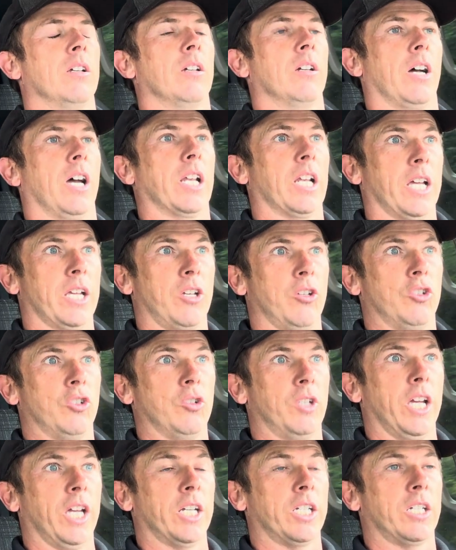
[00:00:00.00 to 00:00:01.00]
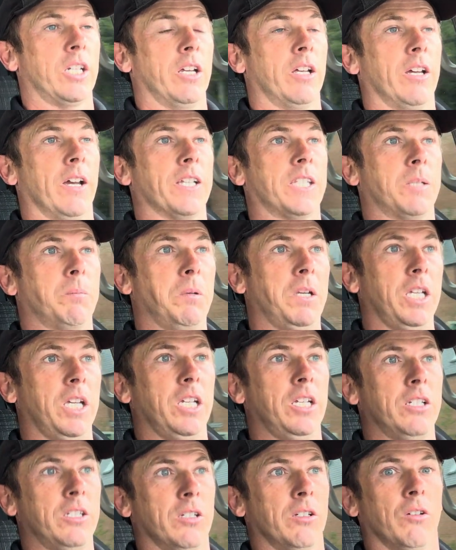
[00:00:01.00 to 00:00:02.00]
I'd like you to get a
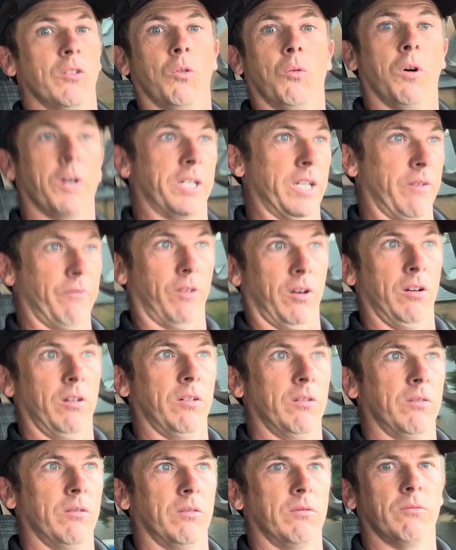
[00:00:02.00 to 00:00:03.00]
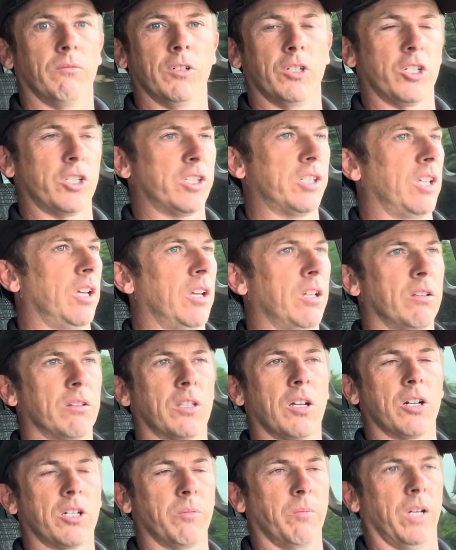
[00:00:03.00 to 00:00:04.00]
speed, whatever, we'll just say
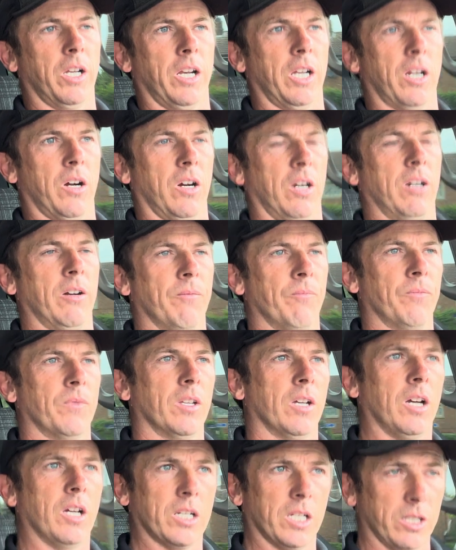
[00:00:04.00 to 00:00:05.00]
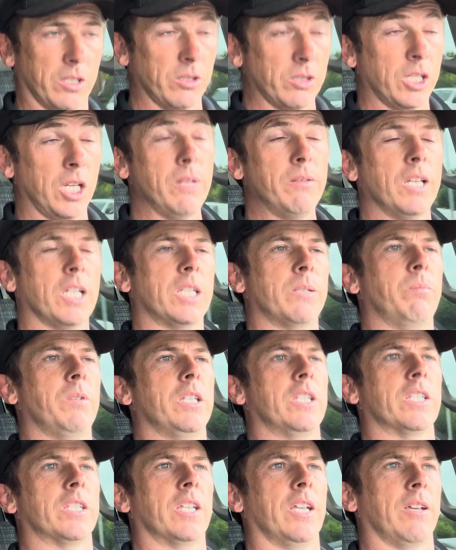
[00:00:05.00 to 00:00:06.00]
30 mile an hour. I'd like you to keep that
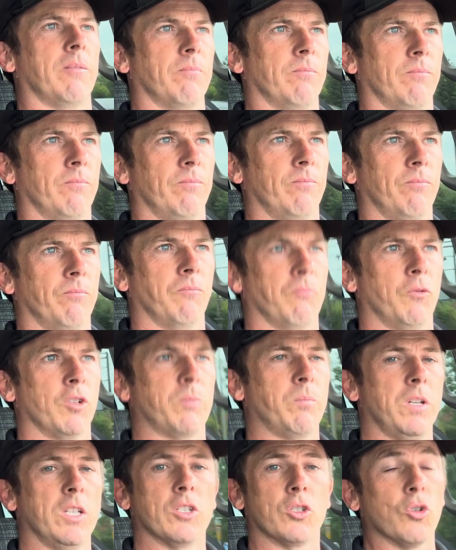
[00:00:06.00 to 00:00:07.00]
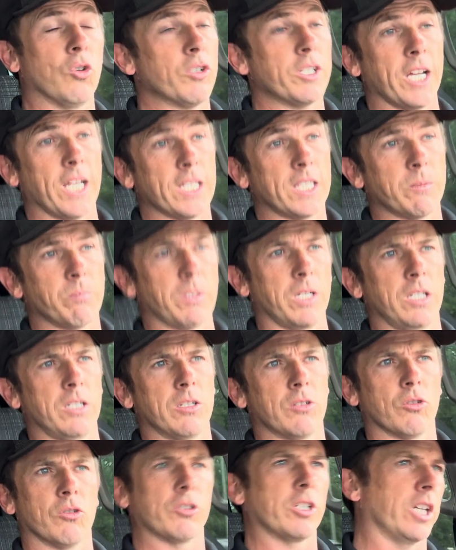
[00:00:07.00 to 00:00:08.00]
speed the same, which means don't add
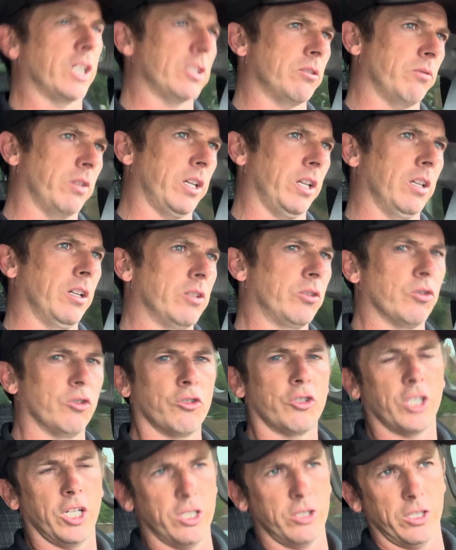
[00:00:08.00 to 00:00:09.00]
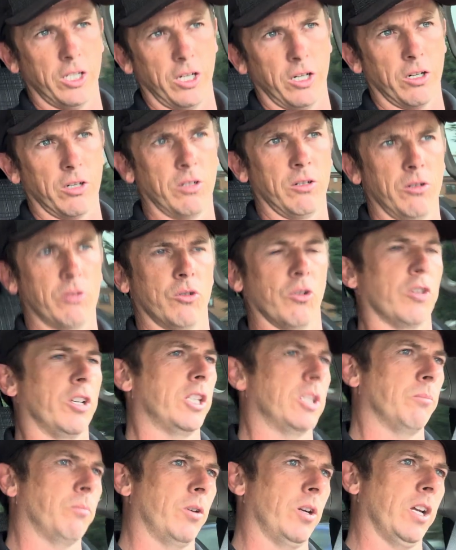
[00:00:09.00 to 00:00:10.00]
speed, don't take it away, don't change gear, don't
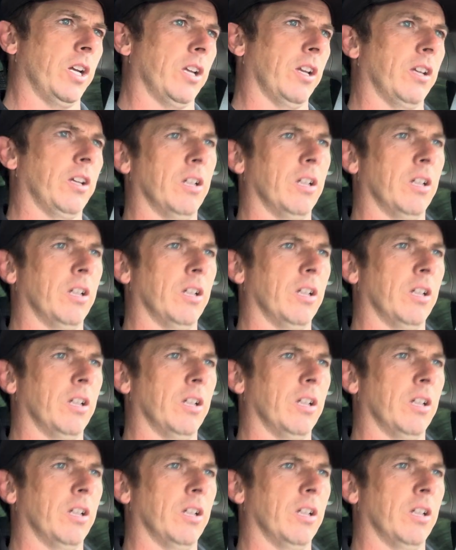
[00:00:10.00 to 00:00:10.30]
hit the brake.